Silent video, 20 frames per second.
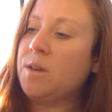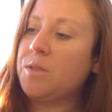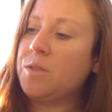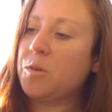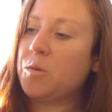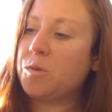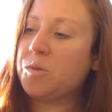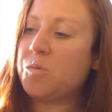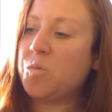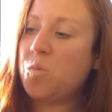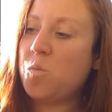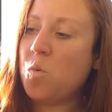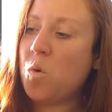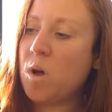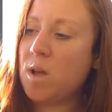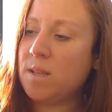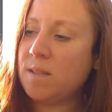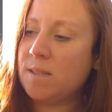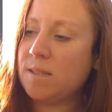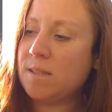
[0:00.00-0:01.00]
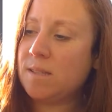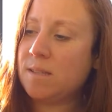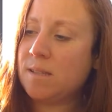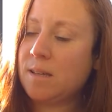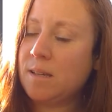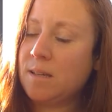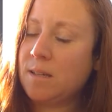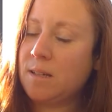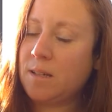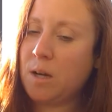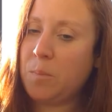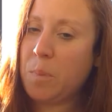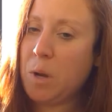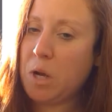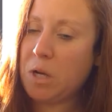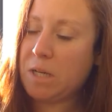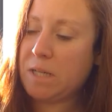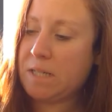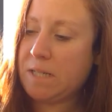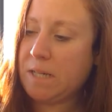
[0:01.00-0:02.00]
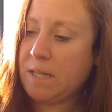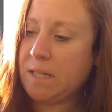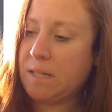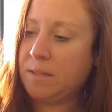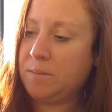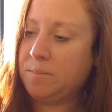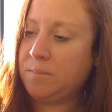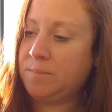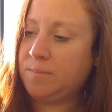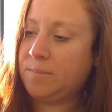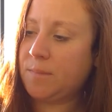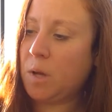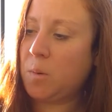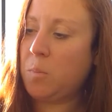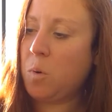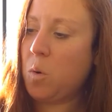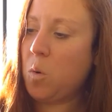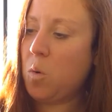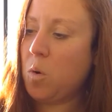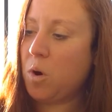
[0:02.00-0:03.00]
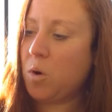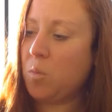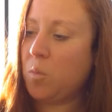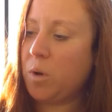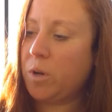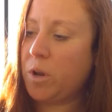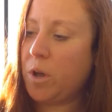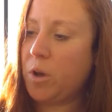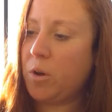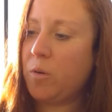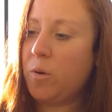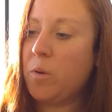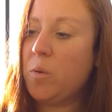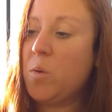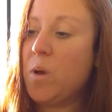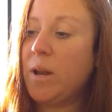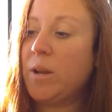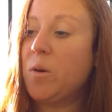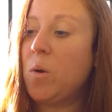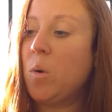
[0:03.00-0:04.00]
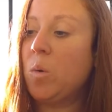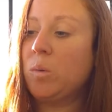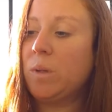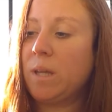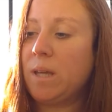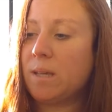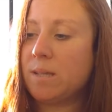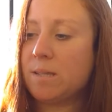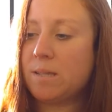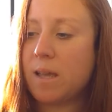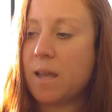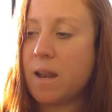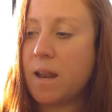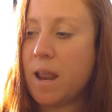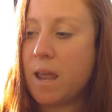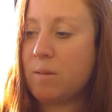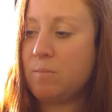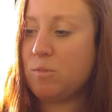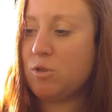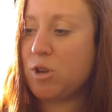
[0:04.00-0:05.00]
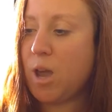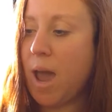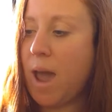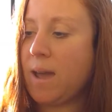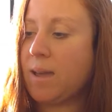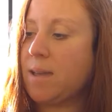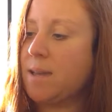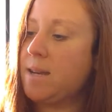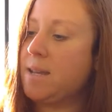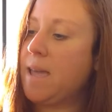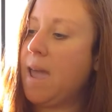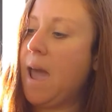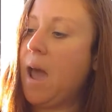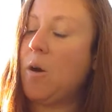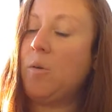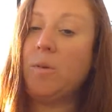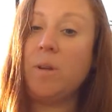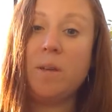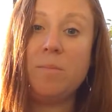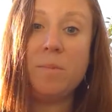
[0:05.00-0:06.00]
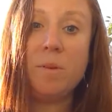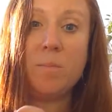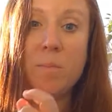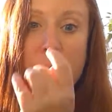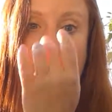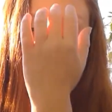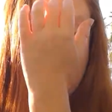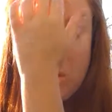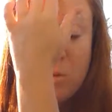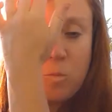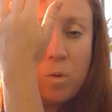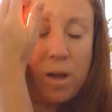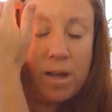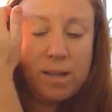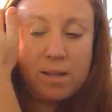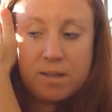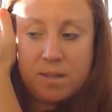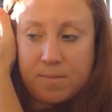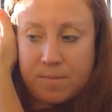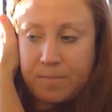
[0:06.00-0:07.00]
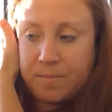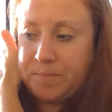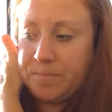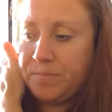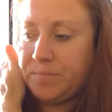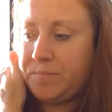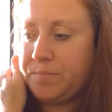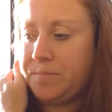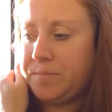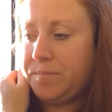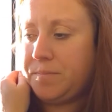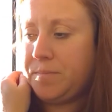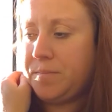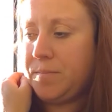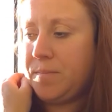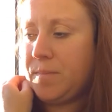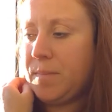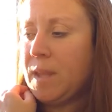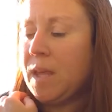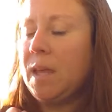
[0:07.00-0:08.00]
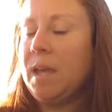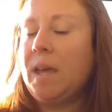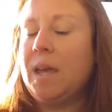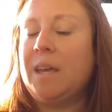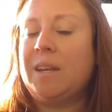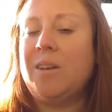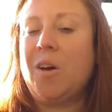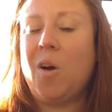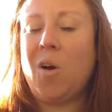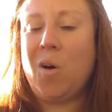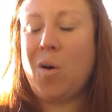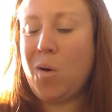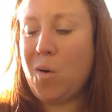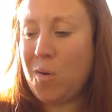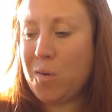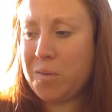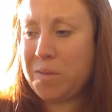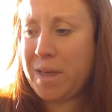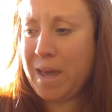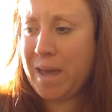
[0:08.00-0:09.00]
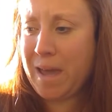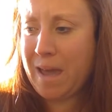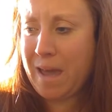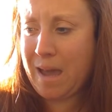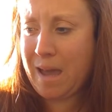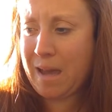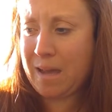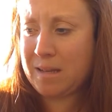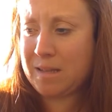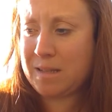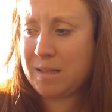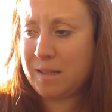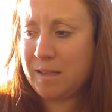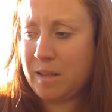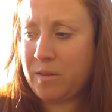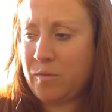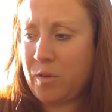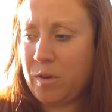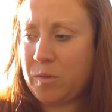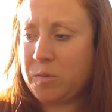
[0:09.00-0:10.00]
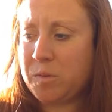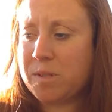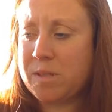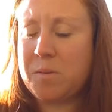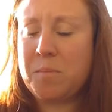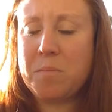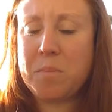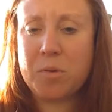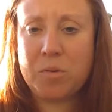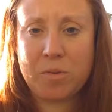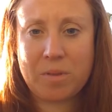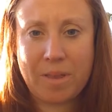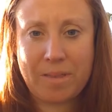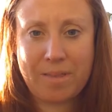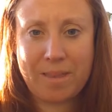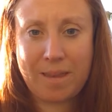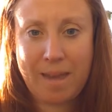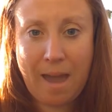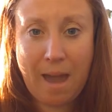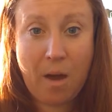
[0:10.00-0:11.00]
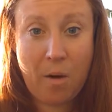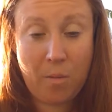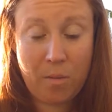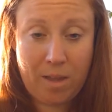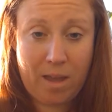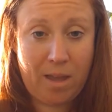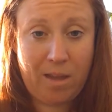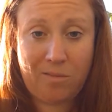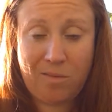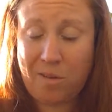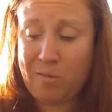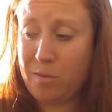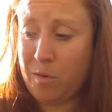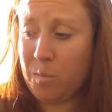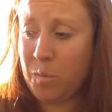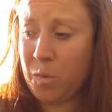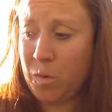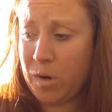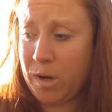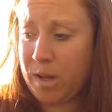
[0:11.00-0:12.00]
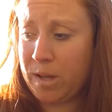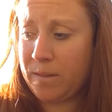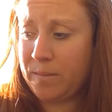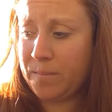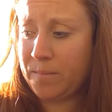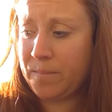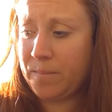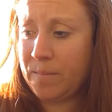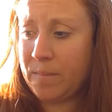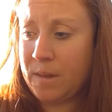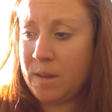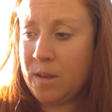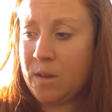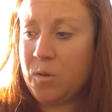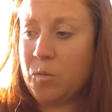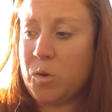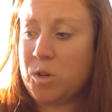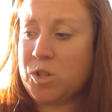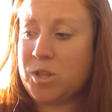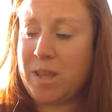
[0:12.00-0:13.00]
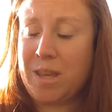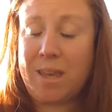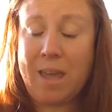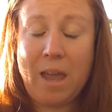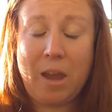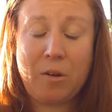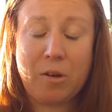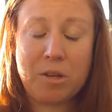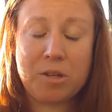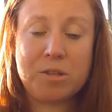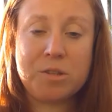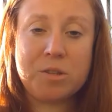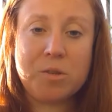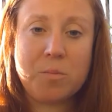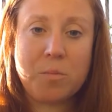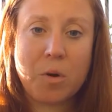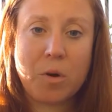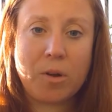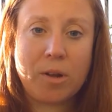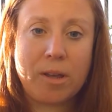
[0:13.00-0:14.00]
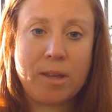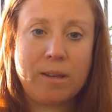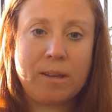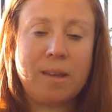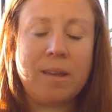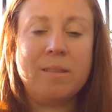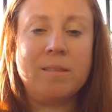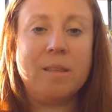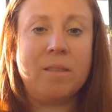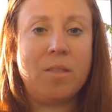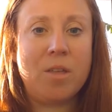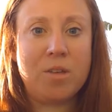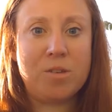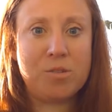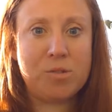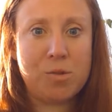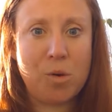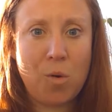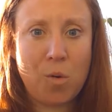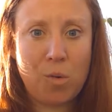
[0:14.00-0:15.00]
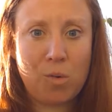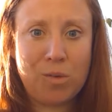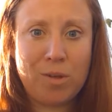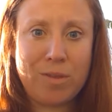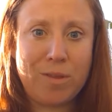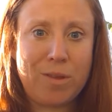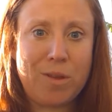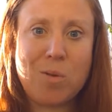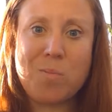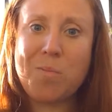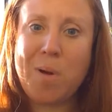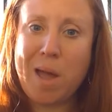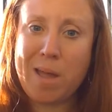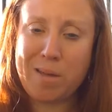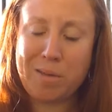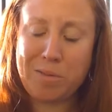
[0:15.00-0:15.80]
There was once upon a time a poor widow who had only a son named Jack and a cow named Milky White. And all they had to live on was the milk that the cow gave every morning, which they carried to the market, and then they sold, and they could buy